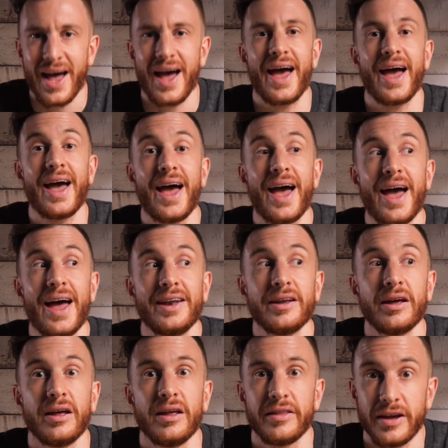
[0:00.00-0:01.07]
And
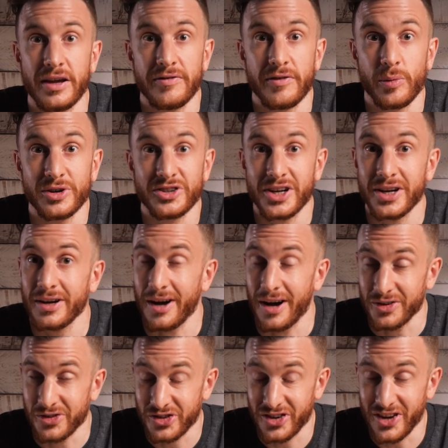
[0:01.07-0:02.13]
thank you for watching.
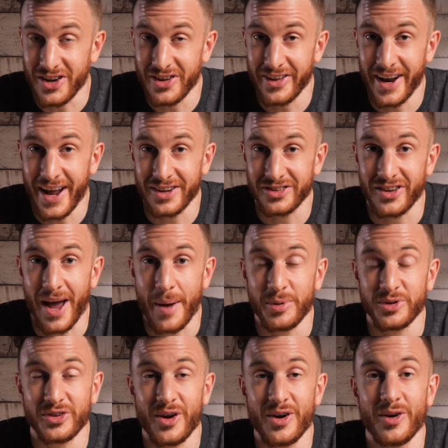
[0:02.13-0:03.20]
I'll see you in the next
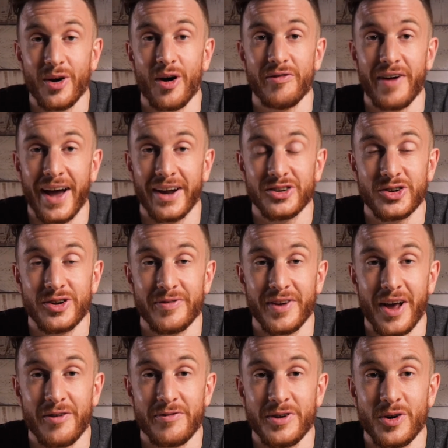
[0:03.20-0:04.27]
episode of How to Shoot
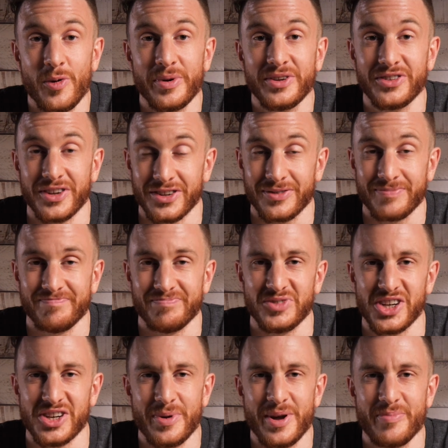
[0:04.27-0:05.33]
Video for Your Business.
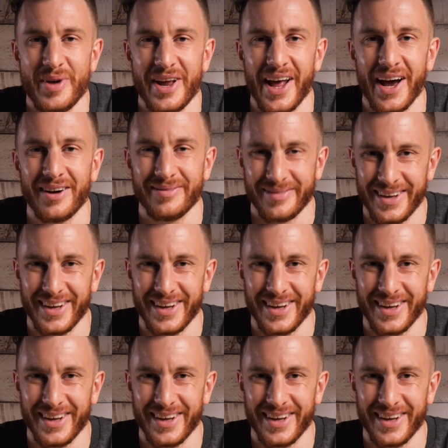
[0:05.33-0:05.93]
GingerBeard Media.